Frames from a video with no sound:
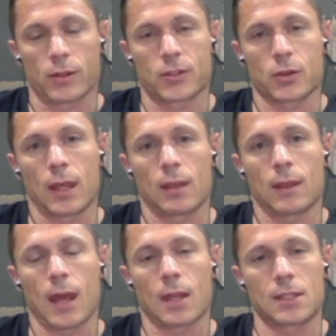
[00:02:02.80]
so they
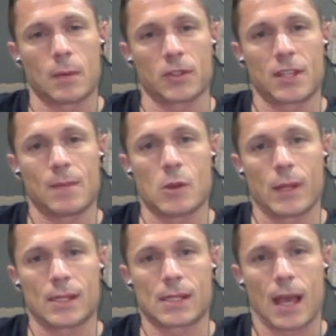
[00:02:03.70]
got to double team
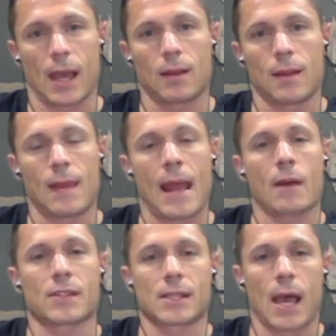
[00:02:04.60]
you inside, and then
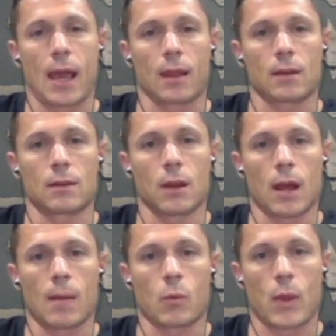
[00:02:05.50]
outside,
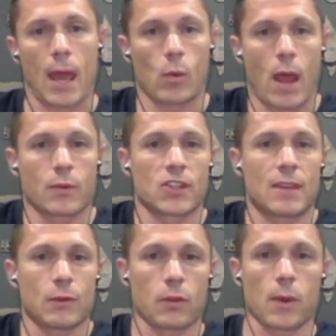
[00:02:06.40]
we had wide
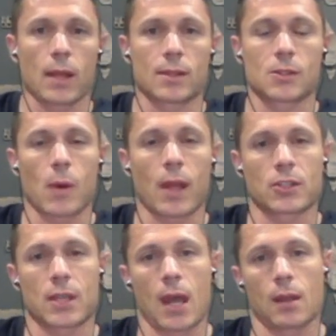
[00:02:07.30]
receiver threats. So I
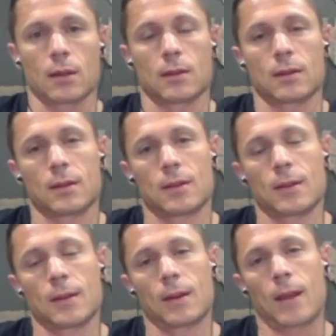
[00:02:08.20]
just kind of
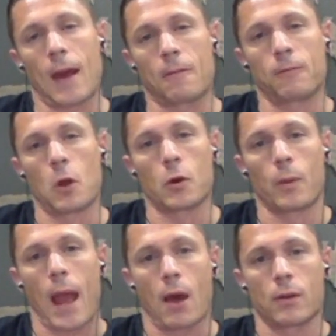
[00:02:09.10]
float
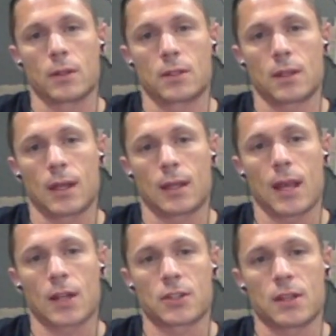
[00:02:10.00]
around and
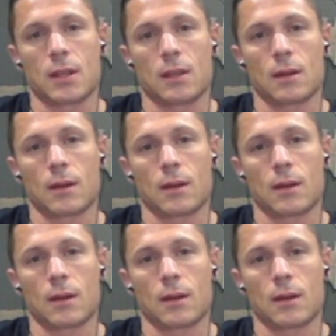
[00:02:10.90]
catch the